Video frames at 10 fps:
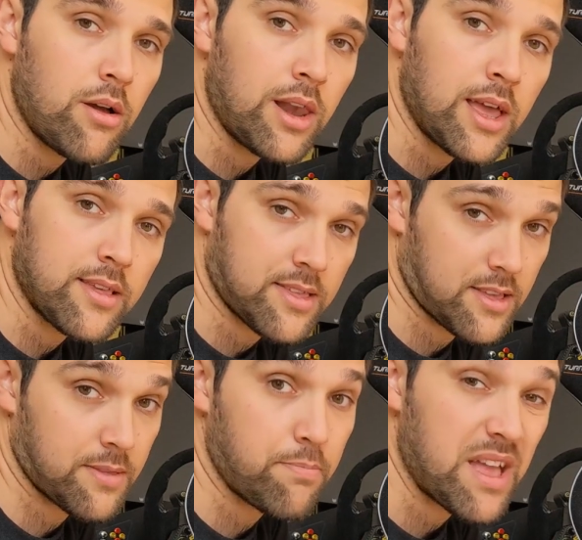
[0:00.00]
less
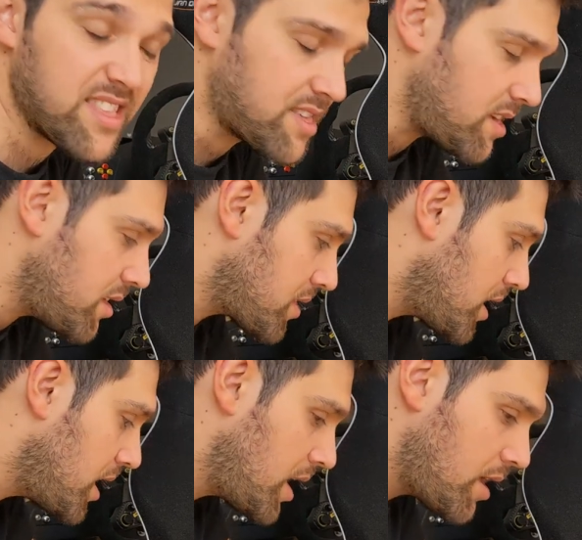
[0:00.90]
expensive.
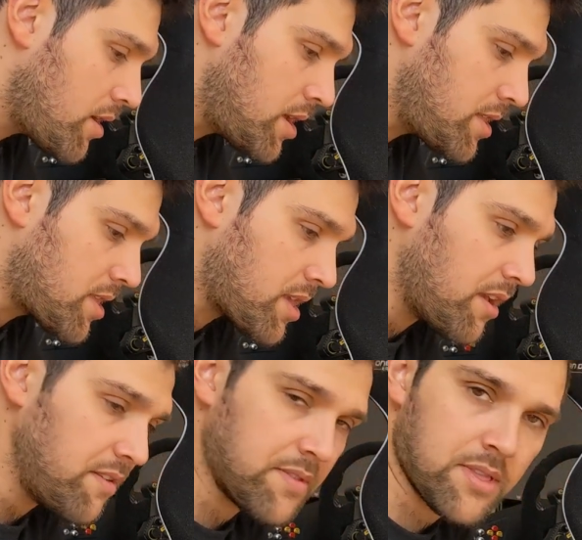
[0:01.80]
It
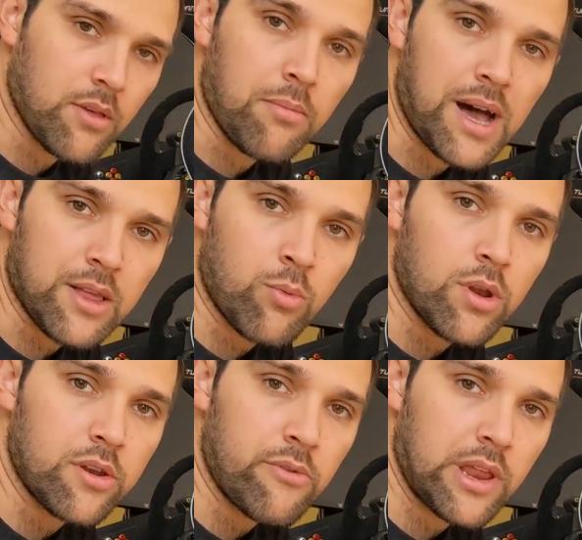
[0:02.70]
saves about
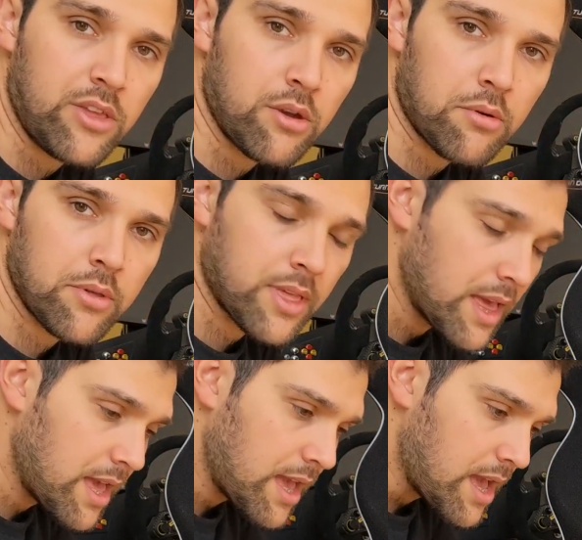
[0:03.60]
100 euros,
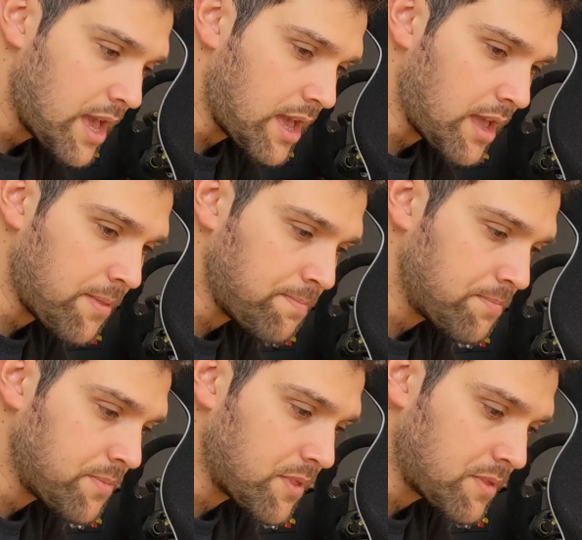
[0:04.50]

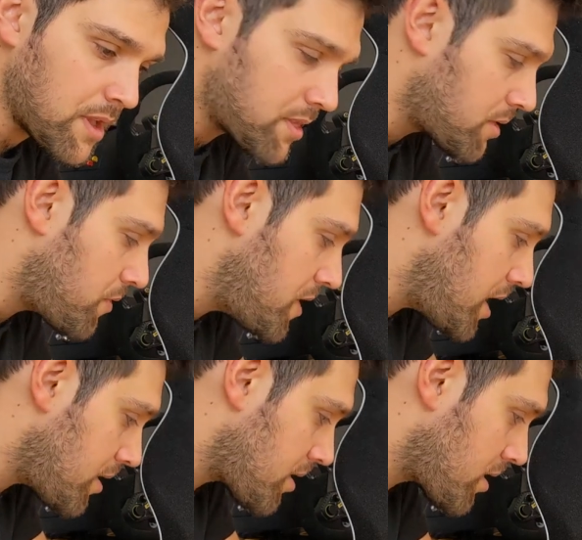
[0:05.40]
and thanks to
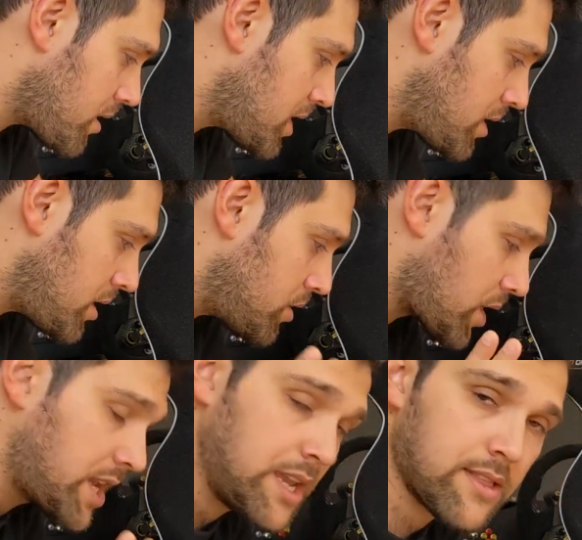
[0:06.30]
this, the
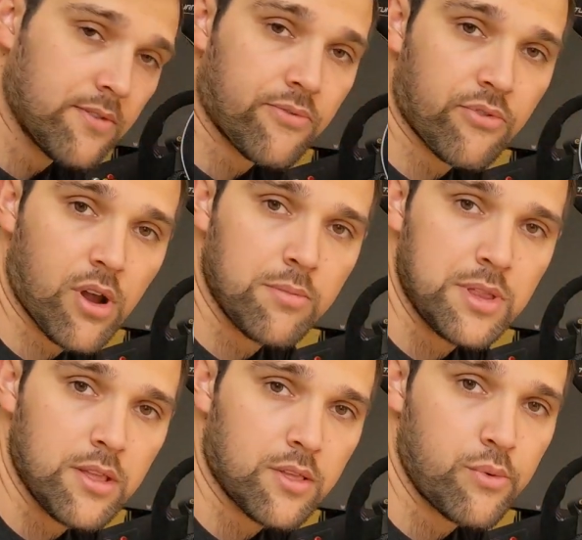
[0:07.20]
kit from
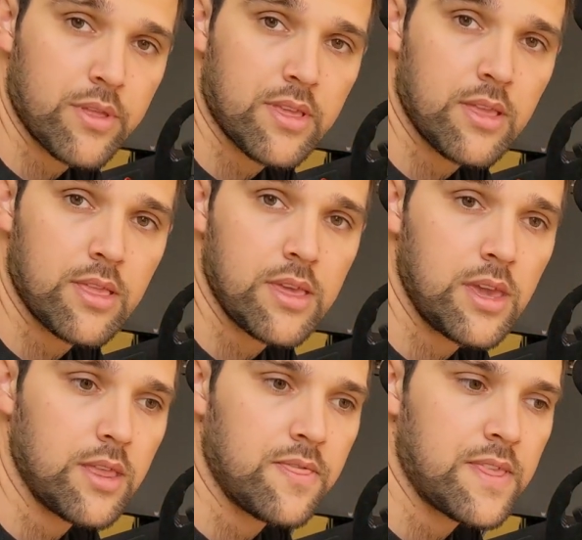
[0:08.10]
Industry and
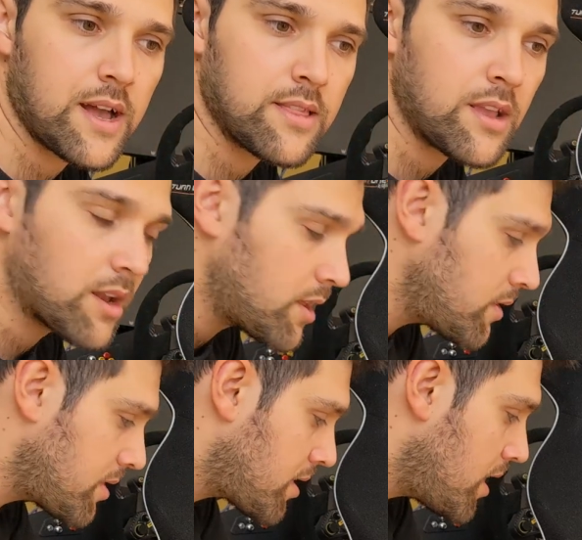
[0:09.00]
CNC that
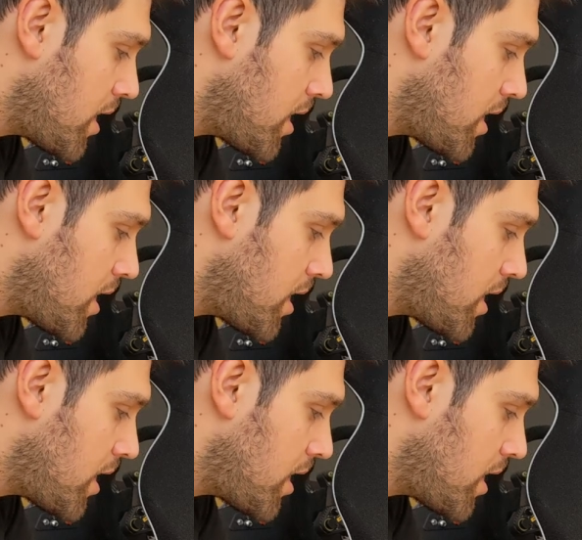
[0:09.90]
includes